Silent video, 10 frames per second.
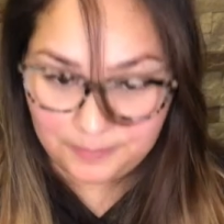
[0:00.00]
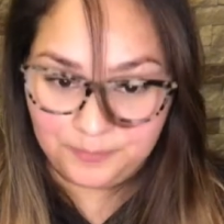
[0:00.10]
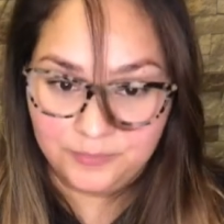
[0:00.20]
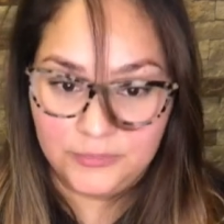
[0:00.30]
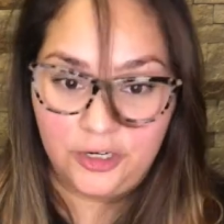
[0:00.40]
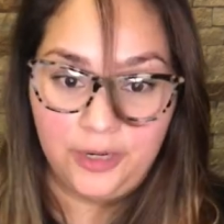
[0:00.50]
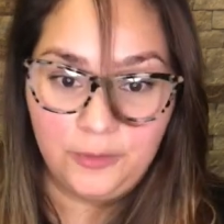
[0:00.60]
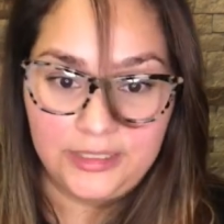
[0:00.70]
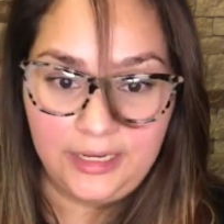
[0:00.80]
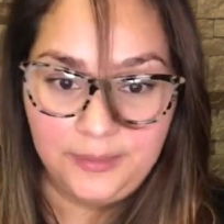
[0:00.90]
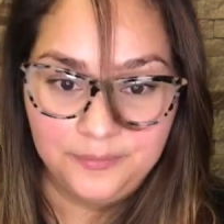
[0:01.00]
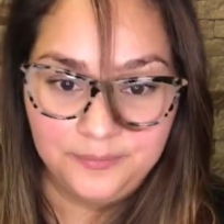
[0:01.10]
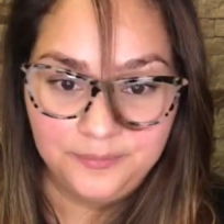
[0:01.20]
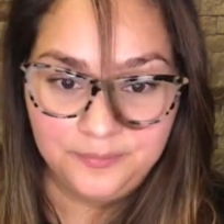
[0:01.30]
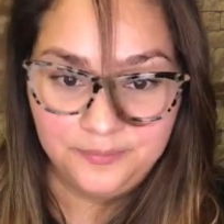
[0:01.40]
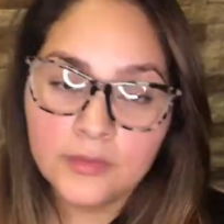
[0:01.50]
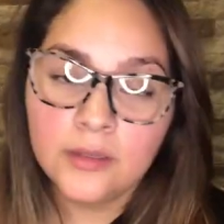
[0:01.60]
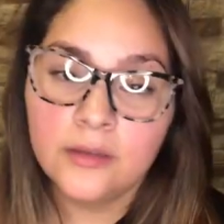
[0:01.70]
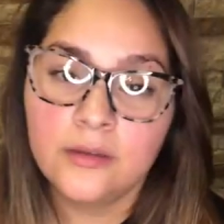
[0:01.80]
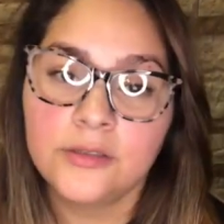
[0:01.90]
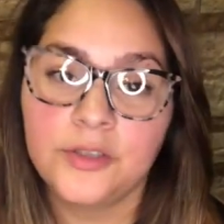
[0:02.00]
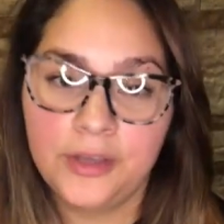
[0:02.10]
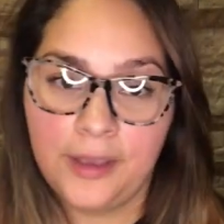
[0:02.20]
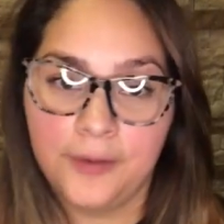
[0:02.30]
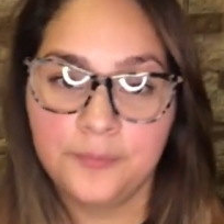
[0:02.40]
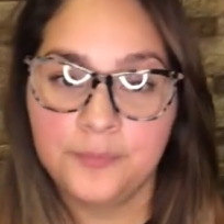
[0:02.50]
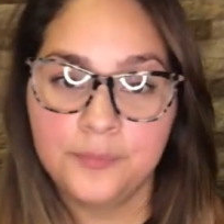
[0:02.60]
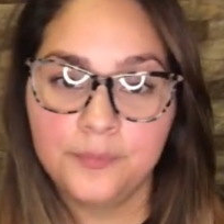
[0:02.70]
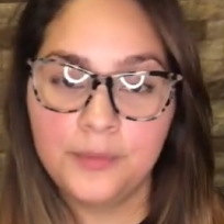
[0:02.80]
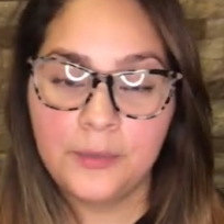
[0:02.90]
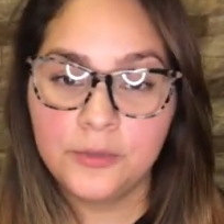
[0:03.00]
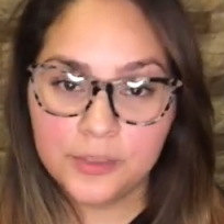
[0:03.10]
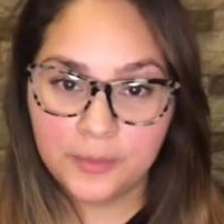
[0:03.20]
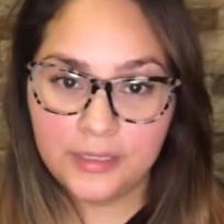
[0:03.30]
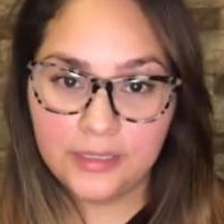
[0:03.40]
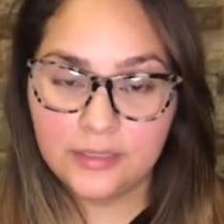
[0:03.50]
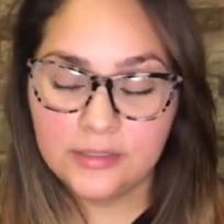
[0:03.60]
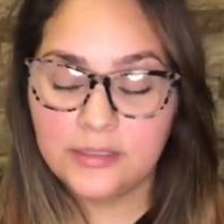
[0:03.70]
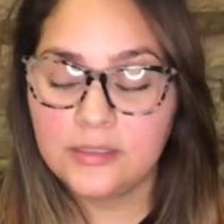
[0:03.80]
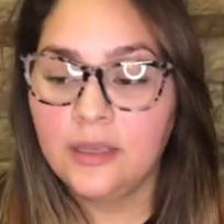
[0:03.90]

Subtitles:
Sorry, 1 second. So yeah, people's opinions,